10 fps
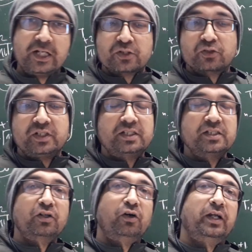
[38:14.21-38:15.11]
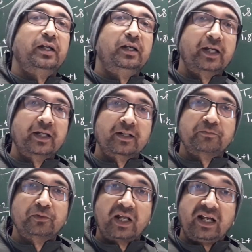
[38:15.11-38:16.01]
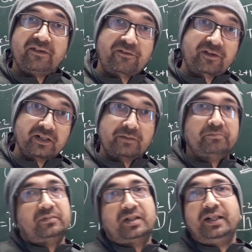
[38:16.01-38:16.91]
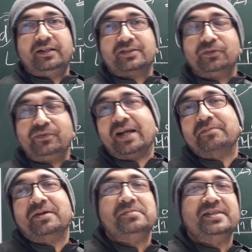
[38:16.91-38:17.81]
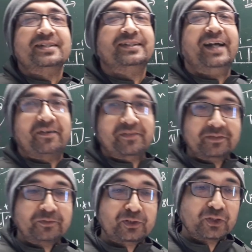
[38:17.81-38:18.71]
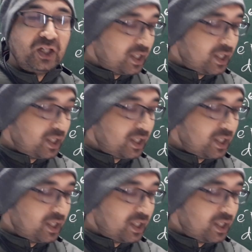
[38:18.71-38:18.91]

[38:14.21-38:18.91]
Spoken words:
So this is the oracle diagram for F term, correct? So we have completed the F term also.